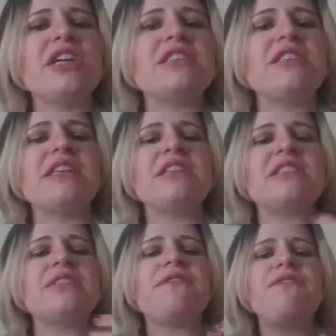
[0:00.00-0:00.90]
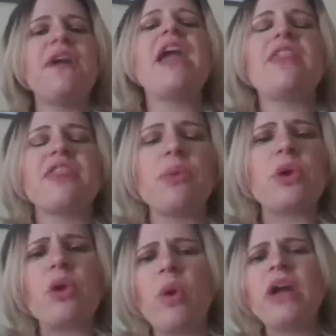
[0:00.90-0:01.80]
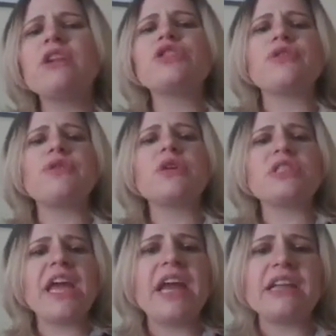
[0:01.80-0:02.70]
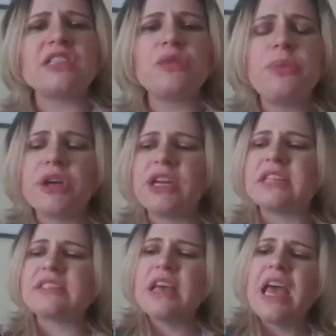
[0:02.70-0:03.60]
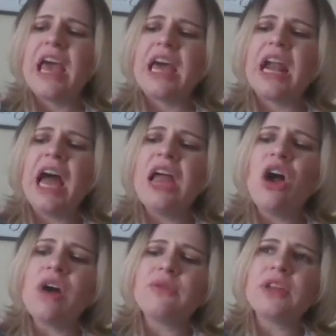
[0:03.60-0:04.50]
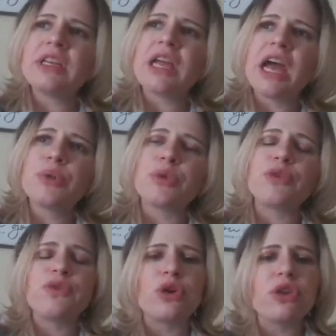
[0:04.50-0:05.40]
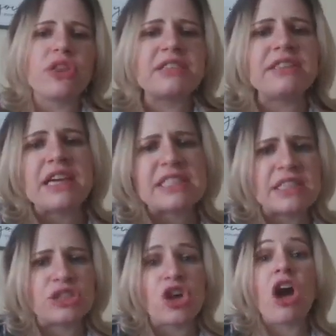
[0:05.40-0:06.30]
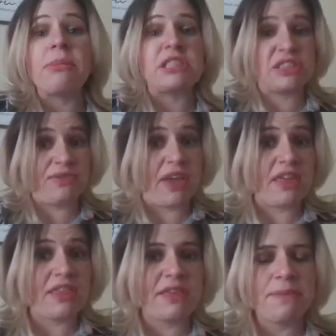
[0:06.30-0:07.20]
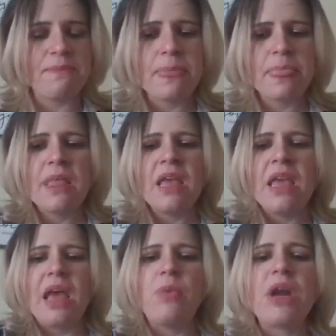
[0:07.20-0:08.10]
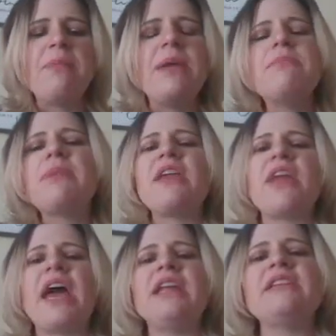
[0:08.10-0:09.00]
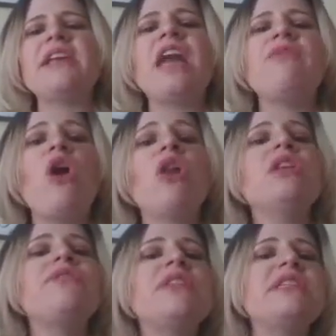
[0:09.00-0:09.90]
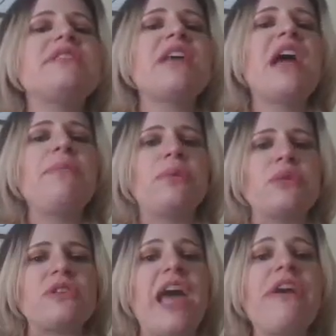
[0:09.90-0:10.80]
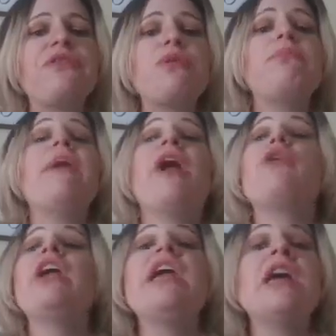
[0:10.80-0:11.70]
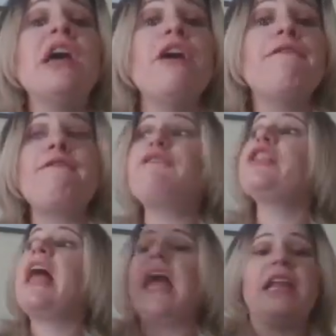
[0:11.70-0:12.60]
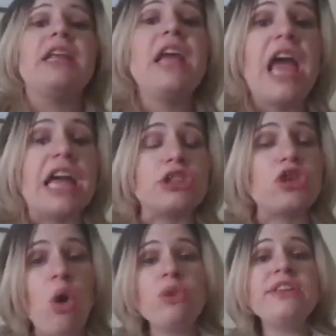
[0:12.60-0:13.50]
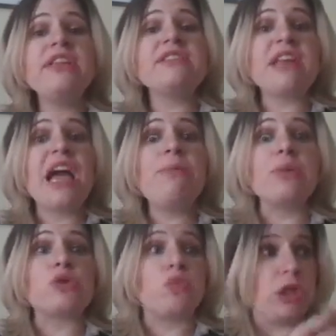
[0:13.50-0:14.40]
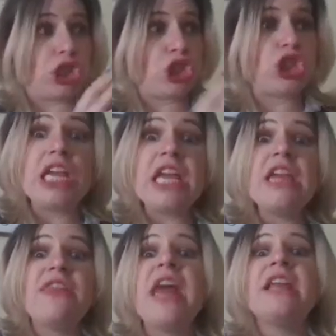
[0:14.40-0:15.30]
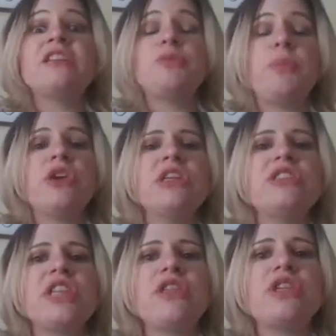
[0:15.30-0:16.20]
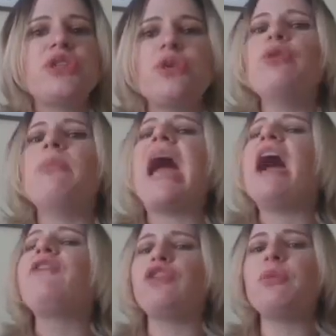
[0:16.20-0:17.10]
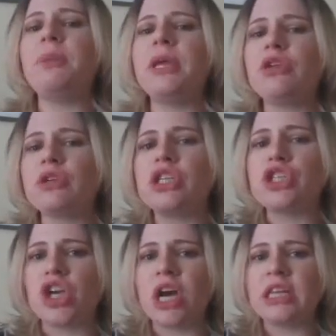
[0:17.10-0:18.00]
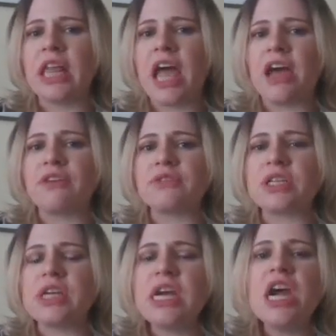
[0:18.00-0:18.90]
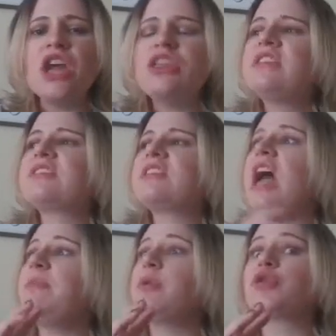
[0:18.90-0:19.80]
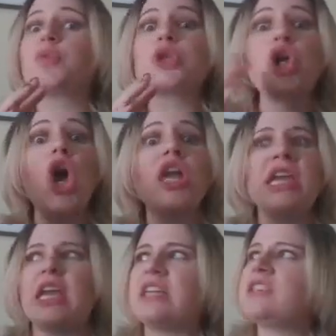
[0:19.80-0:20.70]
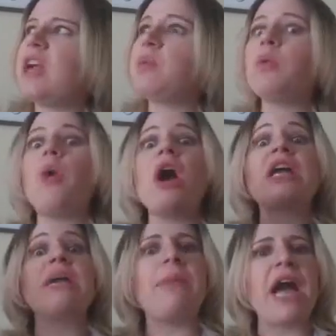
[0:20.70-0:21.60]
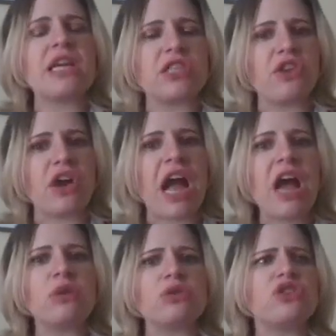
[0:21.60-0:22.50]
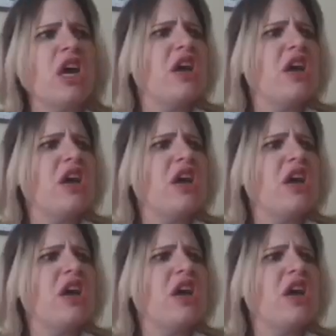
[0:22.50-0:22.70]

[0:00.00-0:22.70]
is this faith that requires a firsthand experience. And I often kind of refer to this as the Thomas faith. And what I mean by that is, out of all of the disciples, after Mary fled and told the disciples what she then experienced at the tomb after Peter and John left, the disciples were talking as they were walking back to their house.